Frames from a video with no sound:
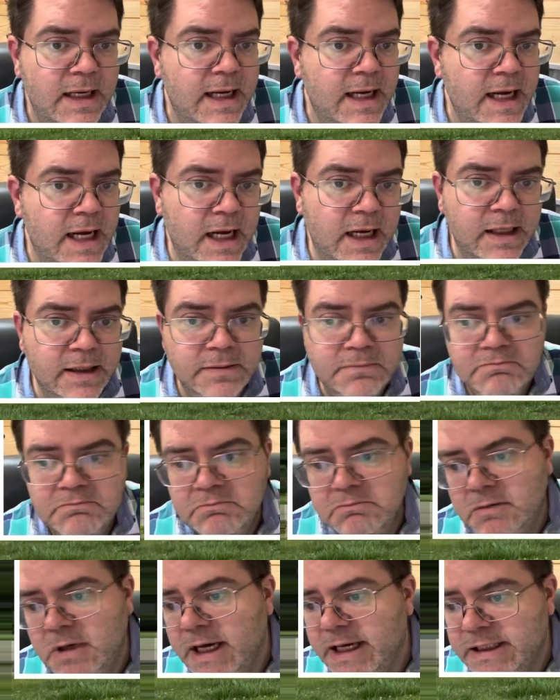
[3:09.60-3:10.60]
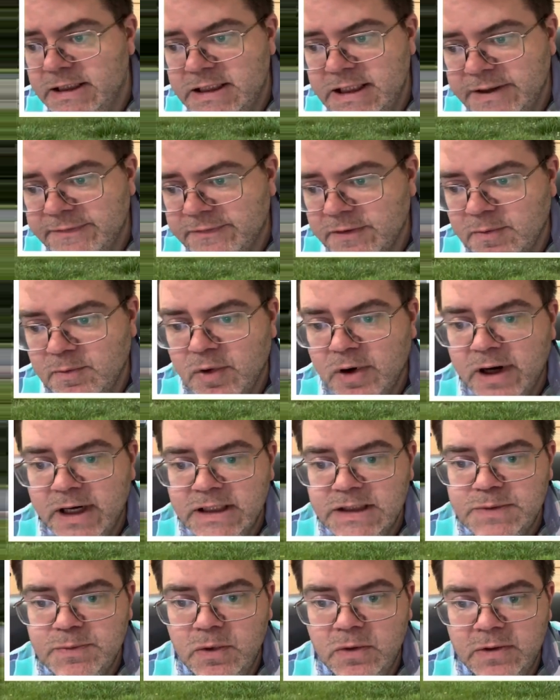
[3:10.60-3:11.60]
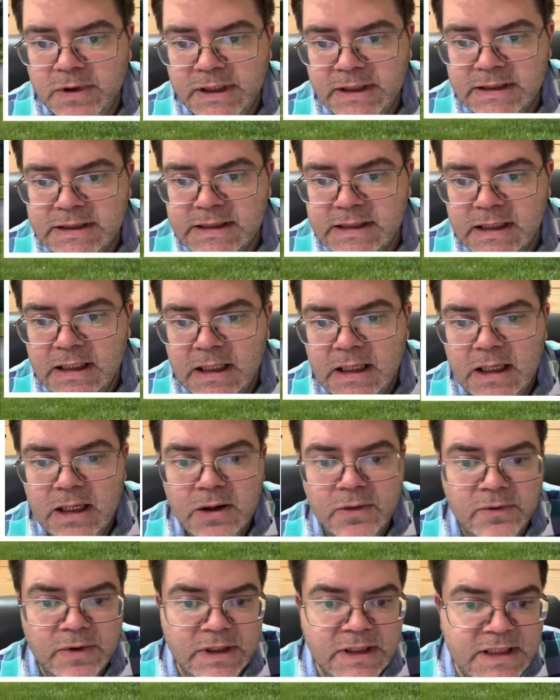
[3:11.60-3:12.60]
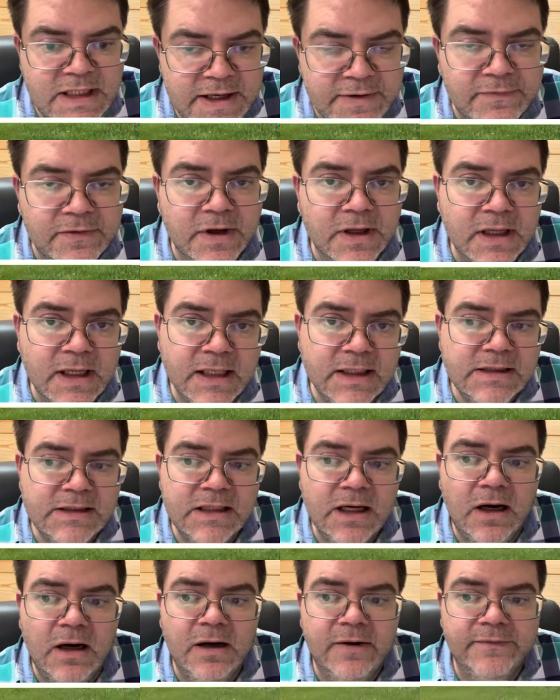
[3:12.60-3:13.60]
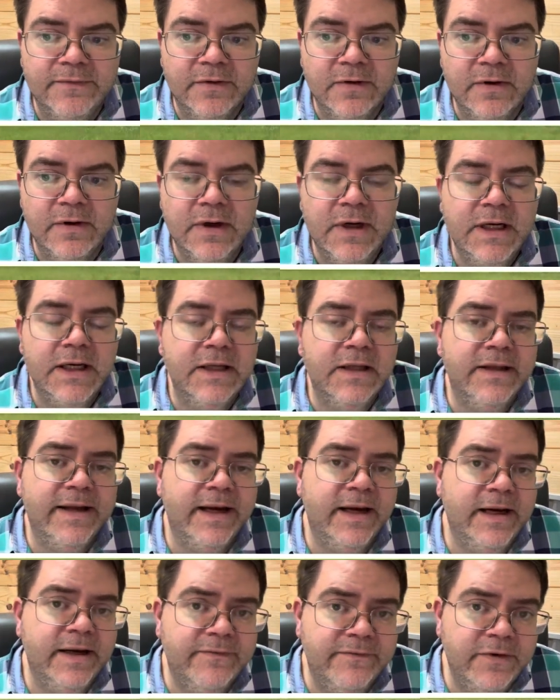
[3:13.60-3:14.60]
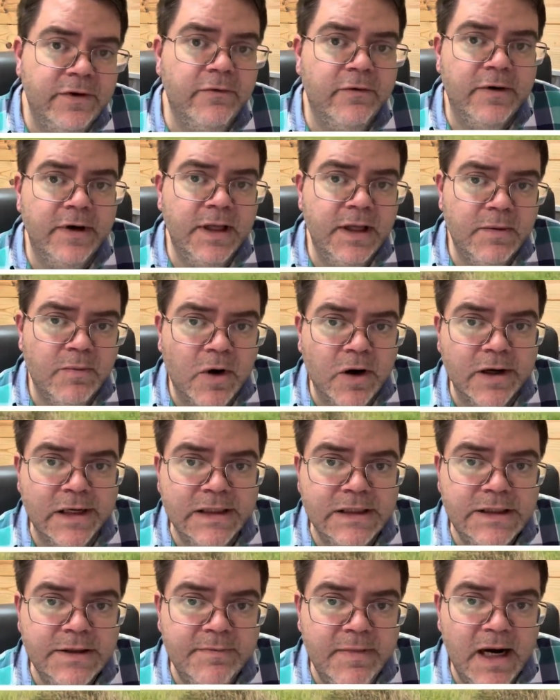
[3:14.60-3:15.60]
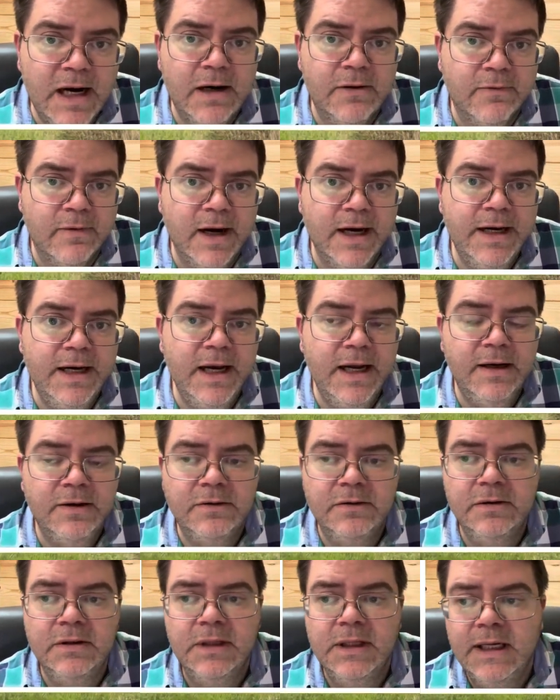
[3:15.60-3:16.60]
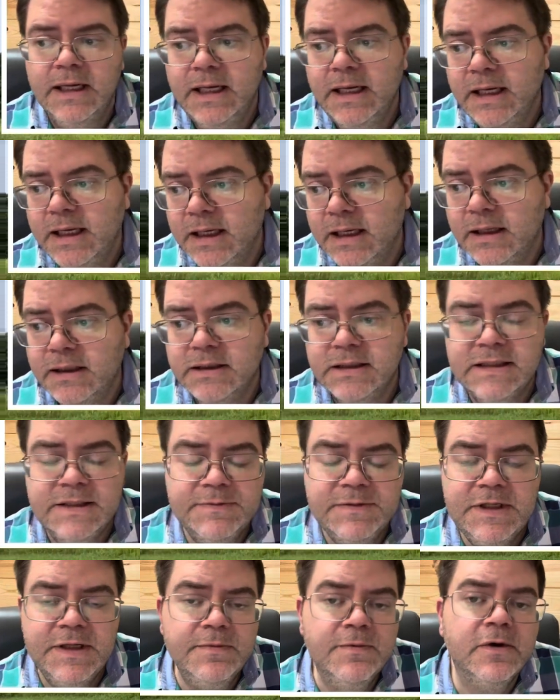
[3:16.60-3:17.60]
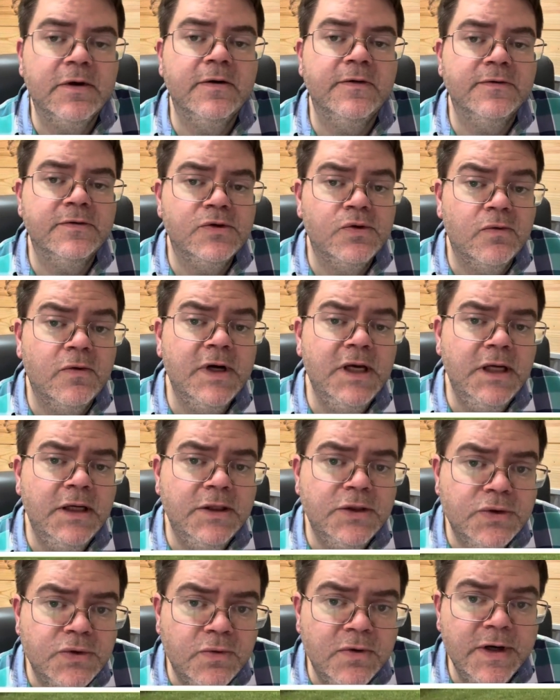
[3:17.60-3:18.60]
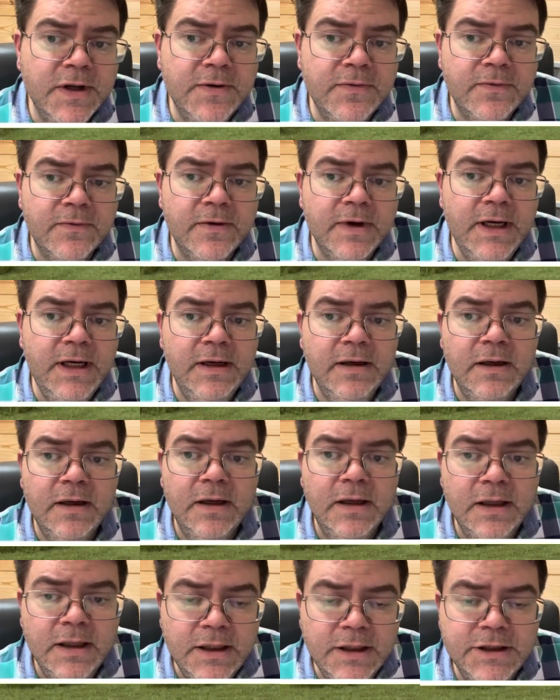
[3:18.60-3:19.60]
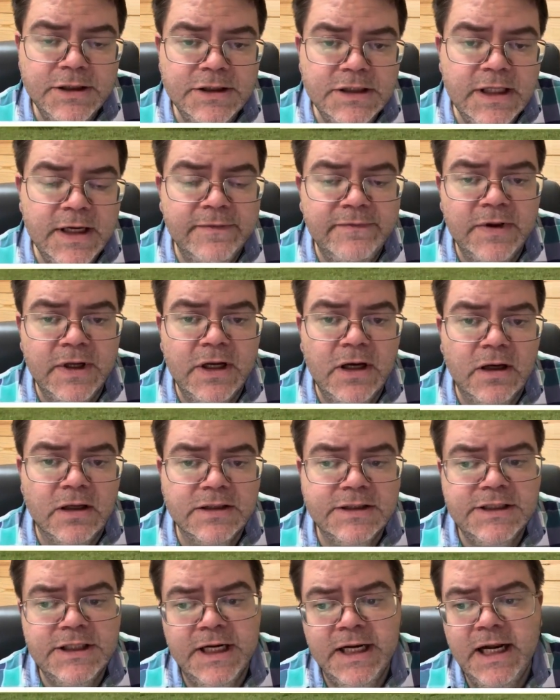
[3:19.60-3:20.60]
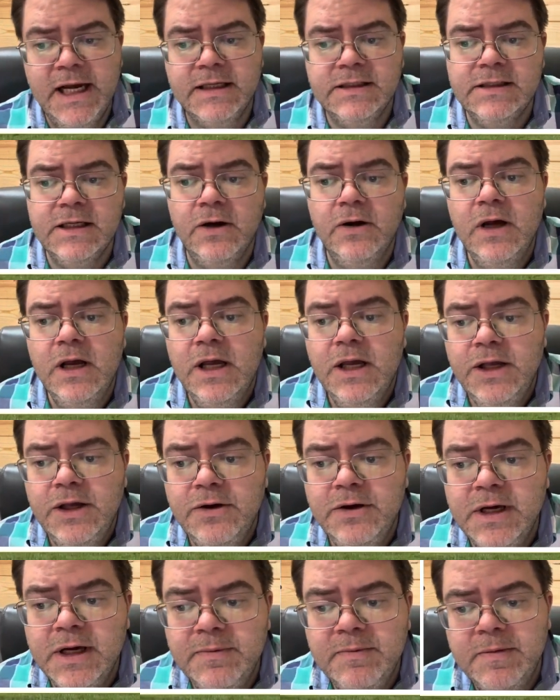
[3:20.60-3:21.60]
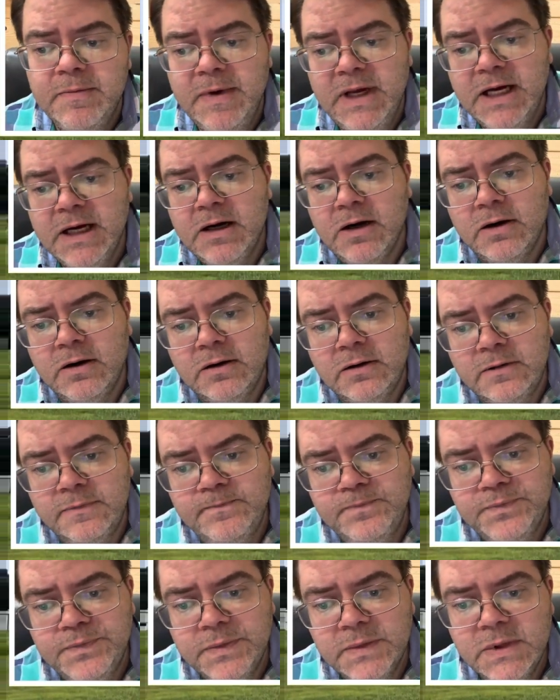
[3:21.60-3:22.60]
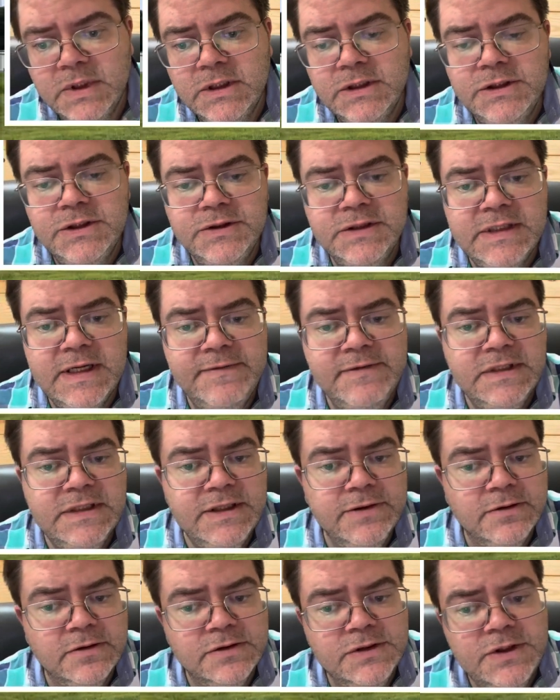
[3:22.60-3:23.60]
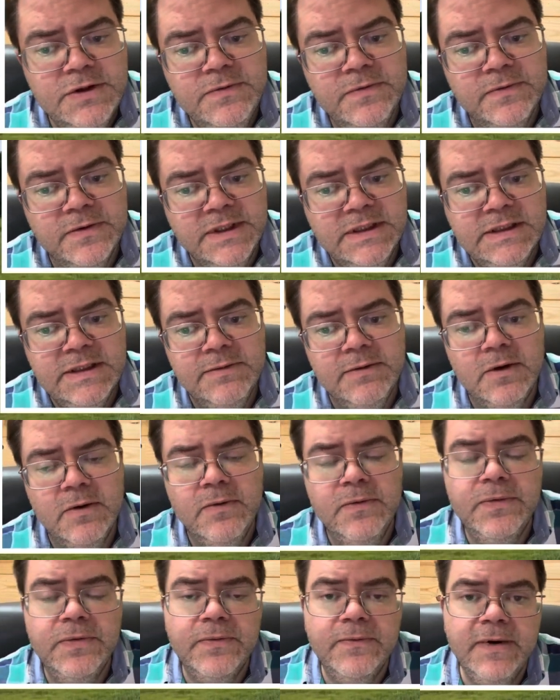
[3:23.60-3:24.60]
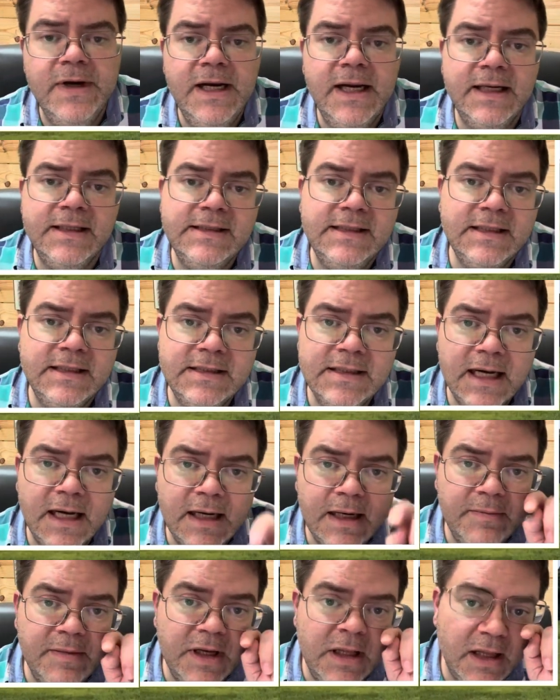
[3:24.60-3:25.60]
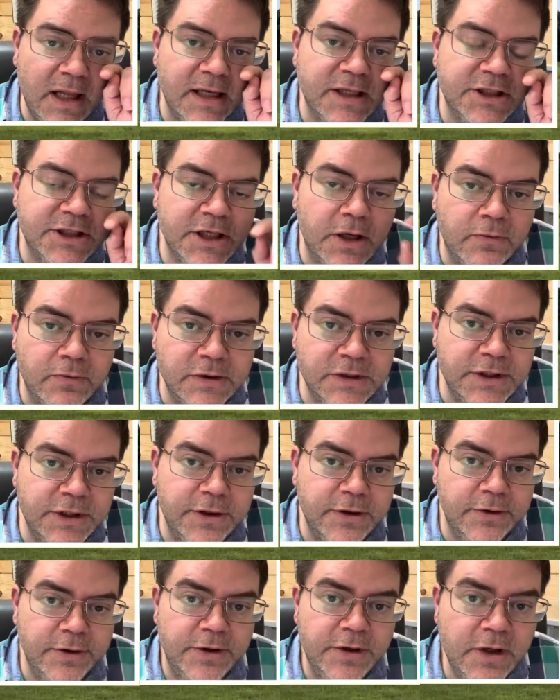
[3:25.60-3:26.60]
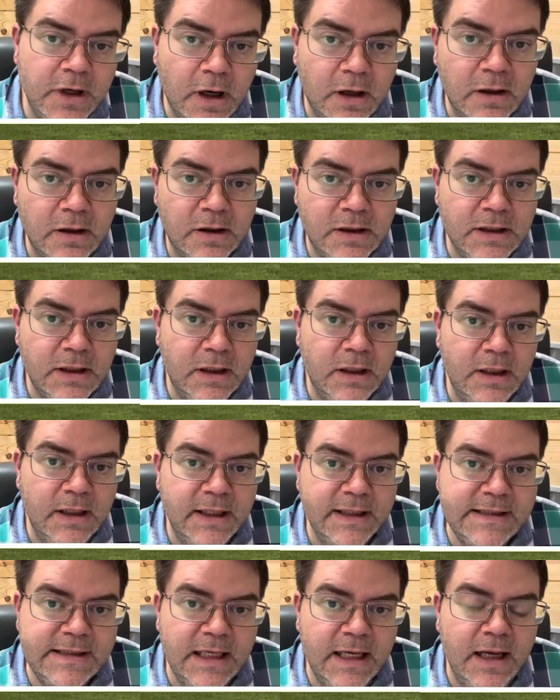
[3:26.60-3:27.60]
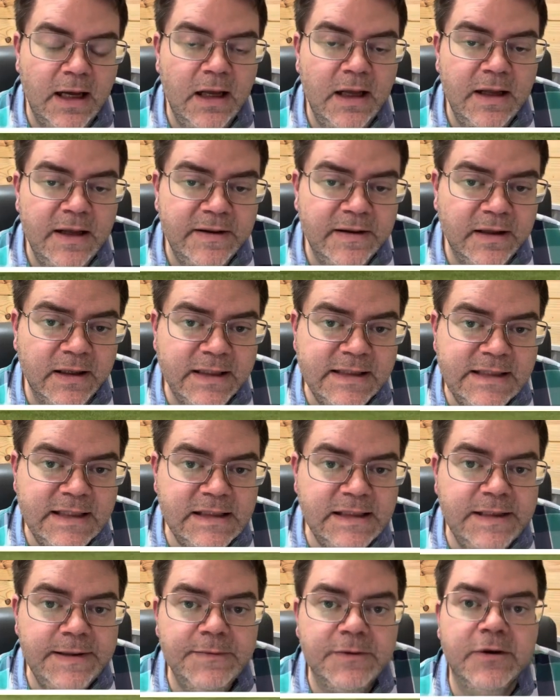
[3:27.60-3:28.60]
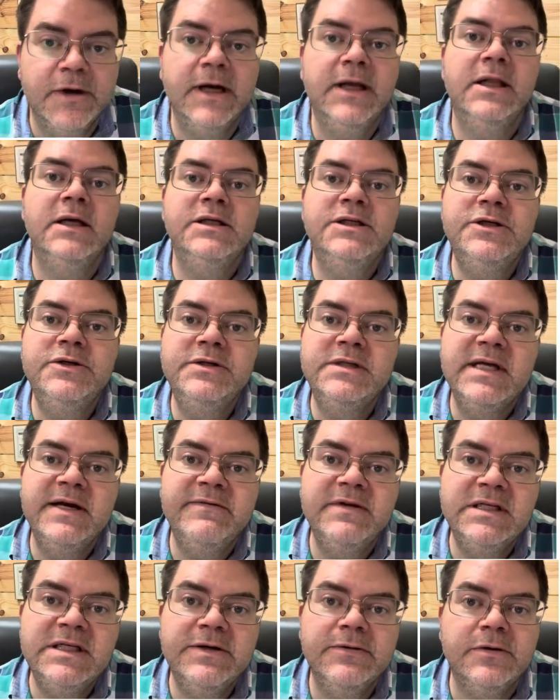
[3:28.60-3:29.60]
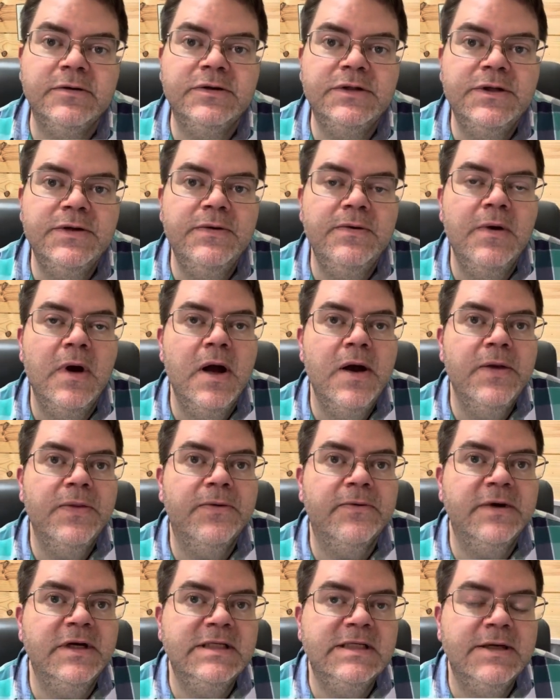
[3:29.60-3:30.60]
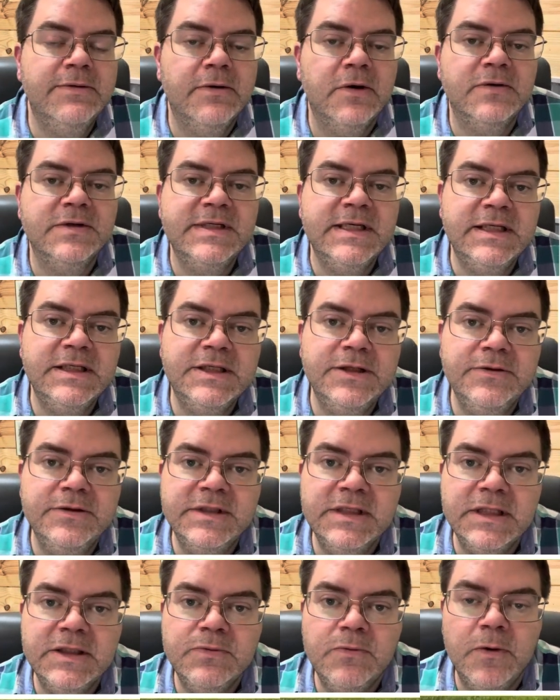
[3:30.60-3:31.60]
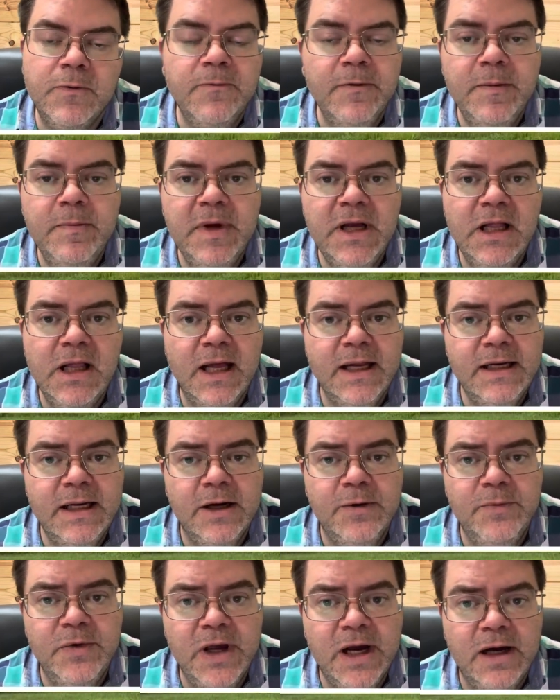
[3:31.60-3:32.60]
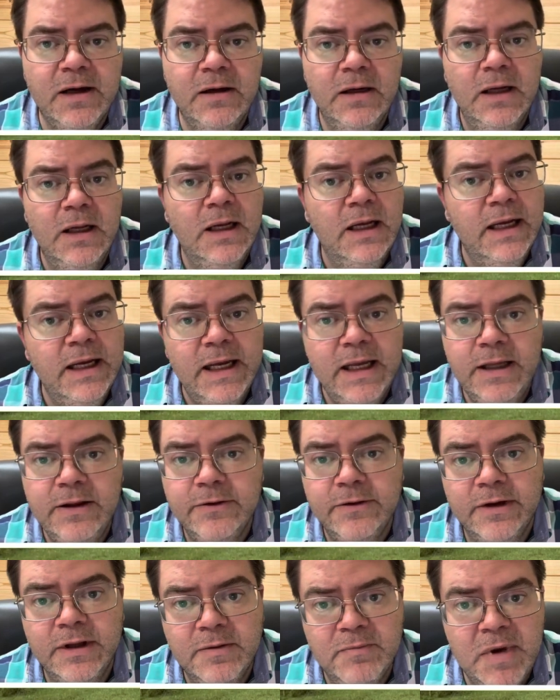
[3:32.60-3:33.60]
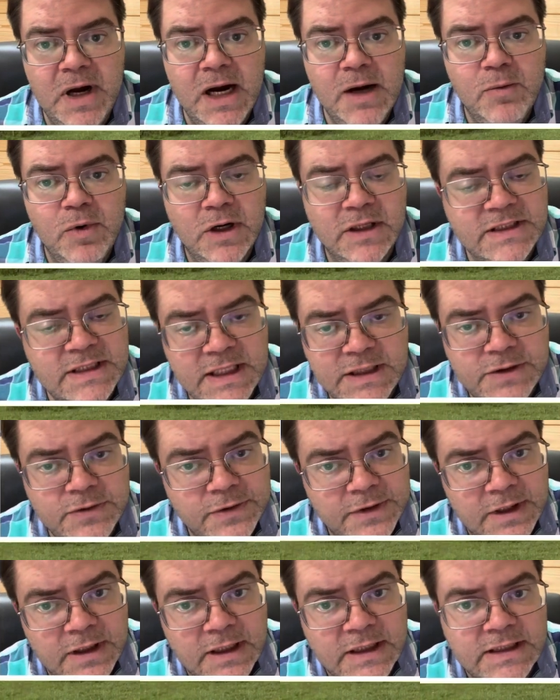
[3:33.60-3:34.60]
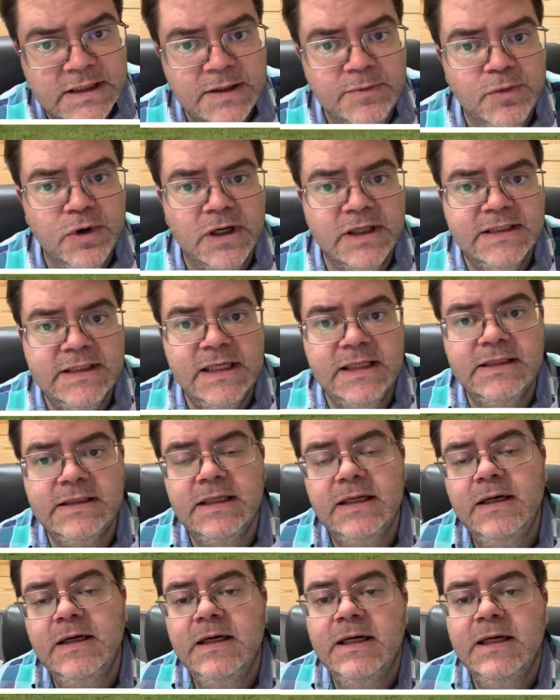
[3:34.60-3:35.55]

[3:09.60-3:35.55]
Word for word: uh, at different price points with different things to offer that if you are in the market to buy right now in September 2023, you should definitely call us, check it out. So you can give me a call, 270-230-3969. I'd be glad to show one to you. Or you can call us at the listing team directly, 270-230-6261. We'd be glad to help you out either in the buying process or the listing process.